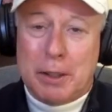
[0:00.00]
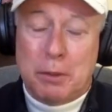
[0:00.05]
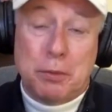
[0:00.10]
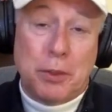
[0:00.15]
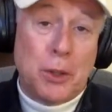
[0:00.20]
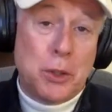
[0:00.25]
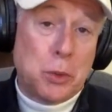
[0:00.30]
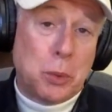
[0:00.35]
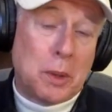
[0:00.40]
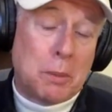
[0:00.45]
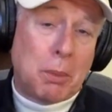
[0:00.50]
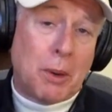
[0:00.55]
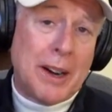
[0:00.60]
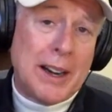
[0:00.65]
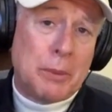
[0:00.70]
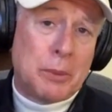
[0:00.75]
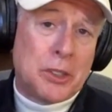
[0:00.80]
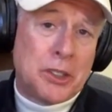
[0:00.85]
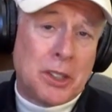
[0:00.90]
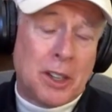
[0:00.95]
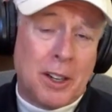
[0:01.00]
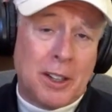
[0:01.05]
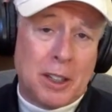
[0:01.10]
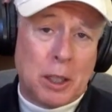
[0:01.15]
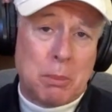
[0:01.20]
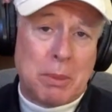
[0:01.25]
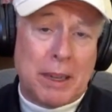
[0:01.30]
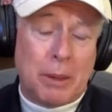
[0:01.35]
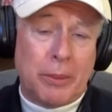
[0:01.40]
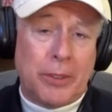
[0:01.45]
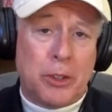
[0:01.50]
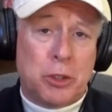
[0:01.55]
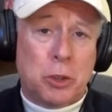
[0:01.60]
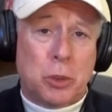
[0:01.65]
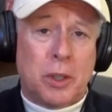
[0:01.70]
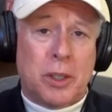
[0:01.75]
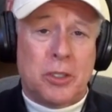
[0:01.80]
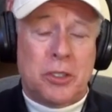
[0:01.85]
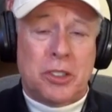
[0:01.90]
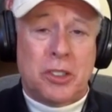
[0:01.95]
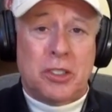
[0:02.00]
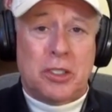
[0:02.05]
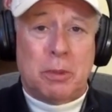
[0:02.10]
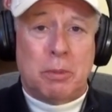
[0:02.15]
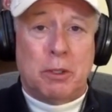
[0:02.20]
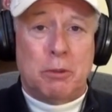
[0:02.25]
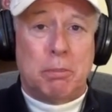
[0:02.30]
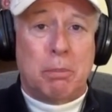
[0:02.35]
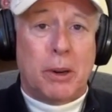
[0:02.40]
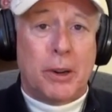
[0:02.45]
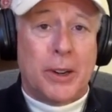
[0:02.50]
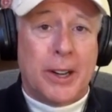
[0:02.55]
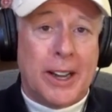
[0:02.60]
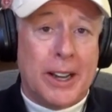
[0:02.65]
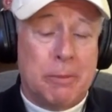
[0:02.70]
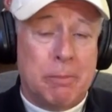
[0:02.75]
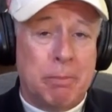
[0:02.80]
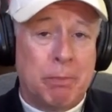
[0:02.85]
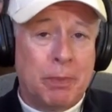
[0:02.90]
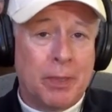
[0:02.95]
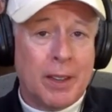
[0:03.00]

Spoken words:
And folks, what Brian was talking about with this criticism of Bernie